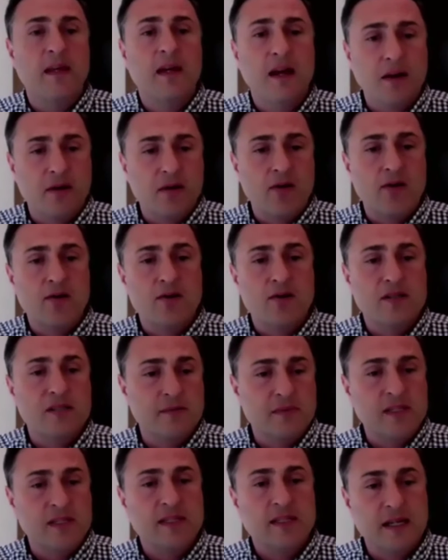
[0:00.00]
errors and
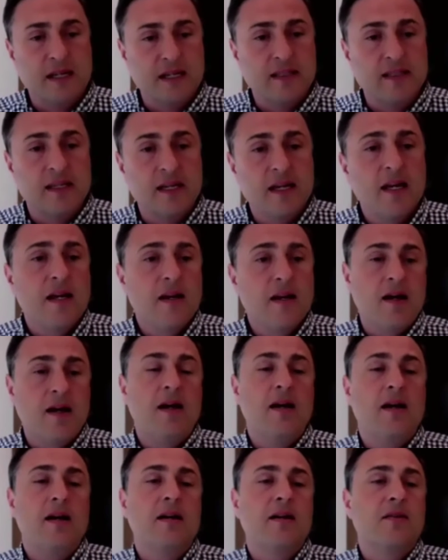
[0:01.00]
mistakes.
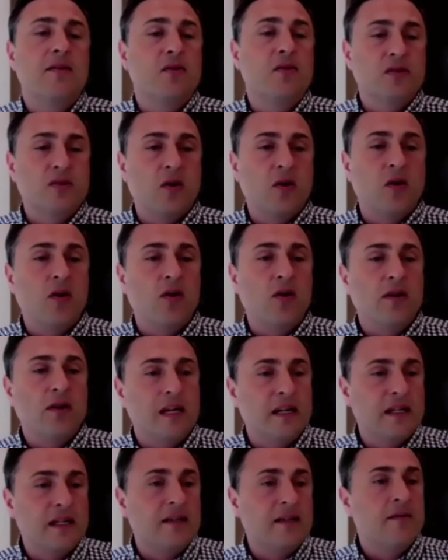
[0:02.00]
Those are all
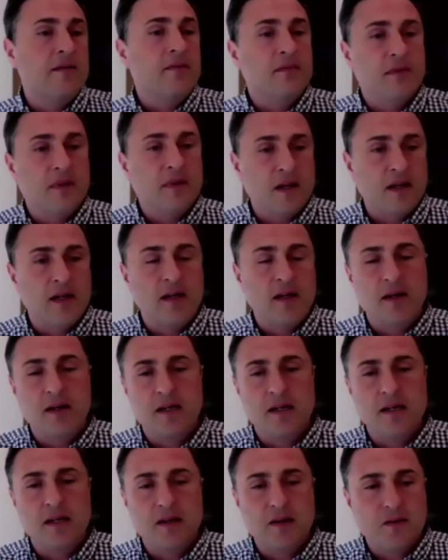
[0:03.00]
getting
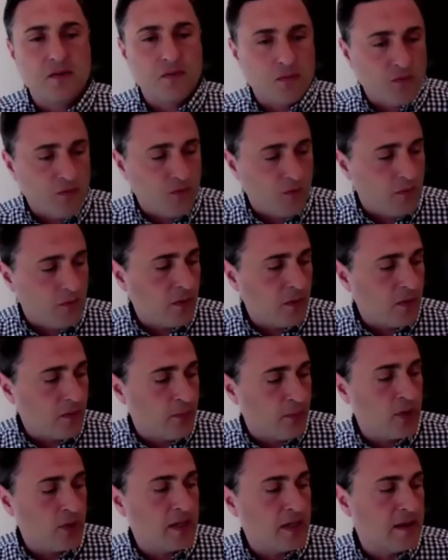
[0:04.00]

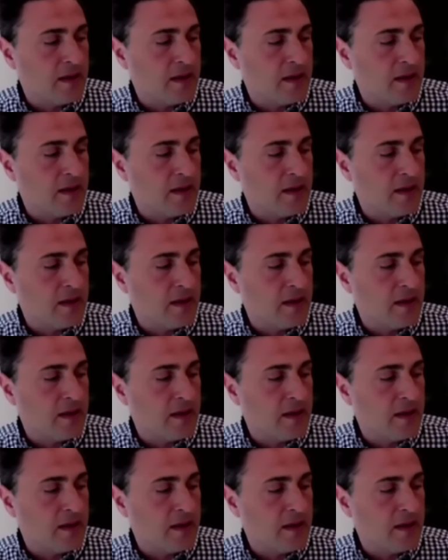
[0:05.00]
put in